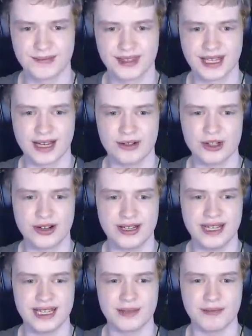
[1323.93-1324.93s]
I want to try and
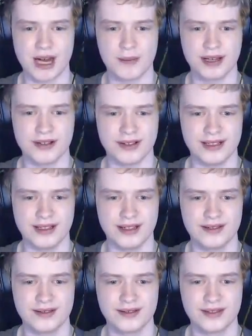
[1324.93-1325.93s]
get the mop and clean that.
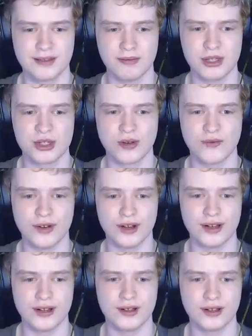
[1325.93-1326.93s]
It'd be so fun.
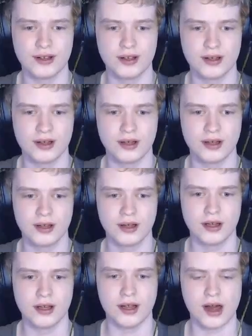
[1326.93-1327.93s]

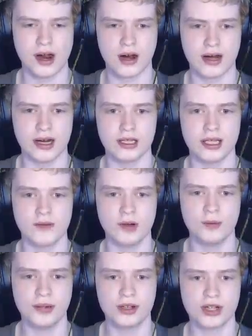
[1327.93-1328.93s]
Alright, they will
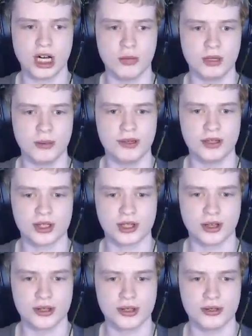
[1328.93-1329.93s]
put cobweb in his
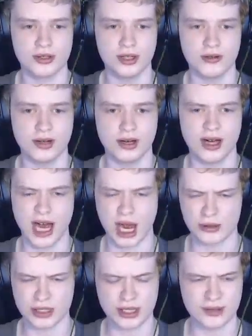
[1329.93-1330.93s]
closet. No, uh,
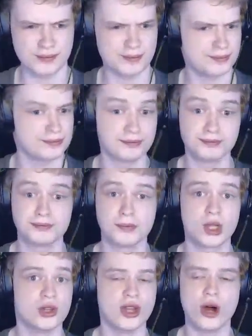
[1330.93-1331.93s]
okay.
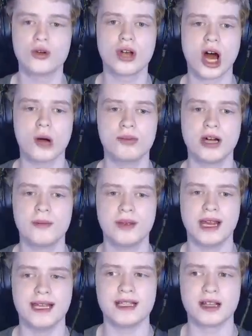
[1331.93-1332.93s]
No cobweb
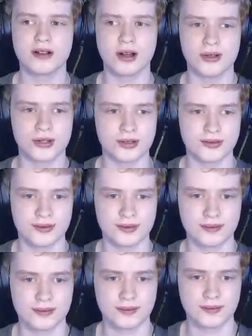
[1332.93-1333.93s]
in the closet.
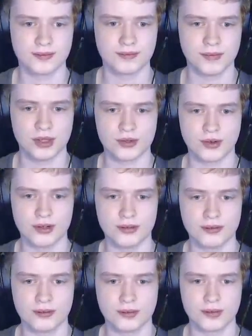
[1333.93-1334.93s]
That's great.
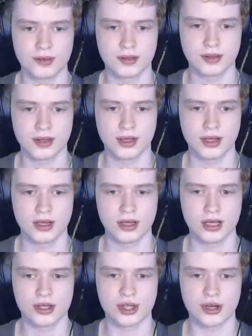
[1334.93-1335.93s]

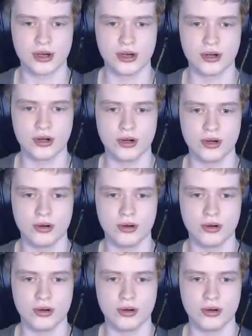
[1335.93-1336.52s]
Okay, so...